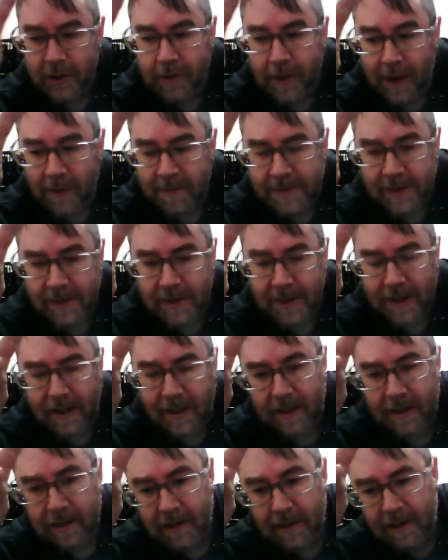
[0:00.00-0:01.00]
problems with
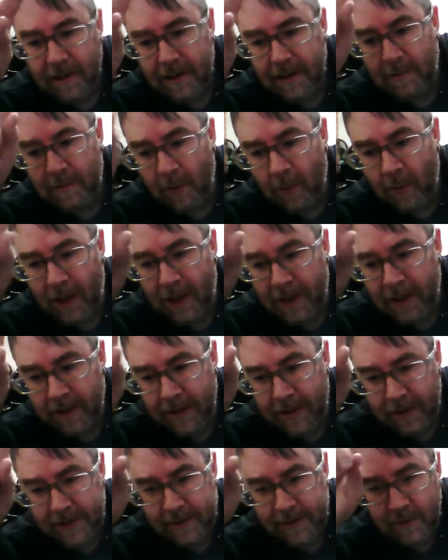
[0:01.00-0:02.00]
that. Number one,
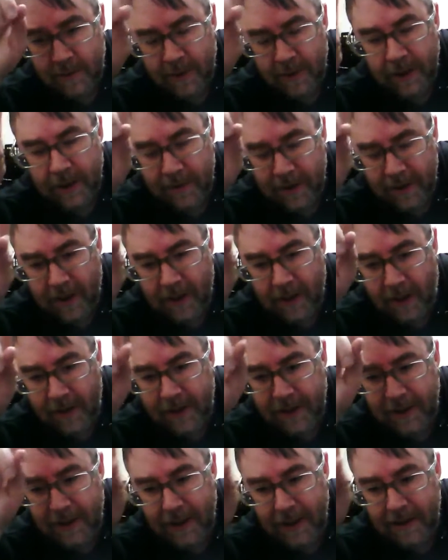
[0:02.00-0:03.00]
it's really, really hard
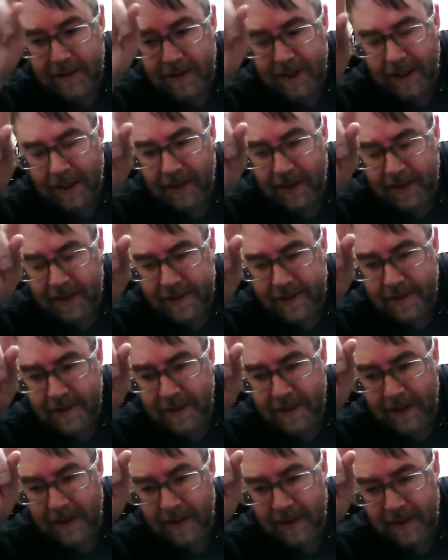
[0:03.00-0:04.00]
to get Keras
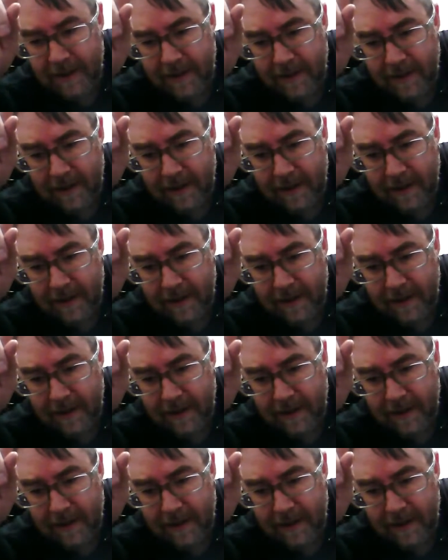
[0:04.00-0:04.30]
and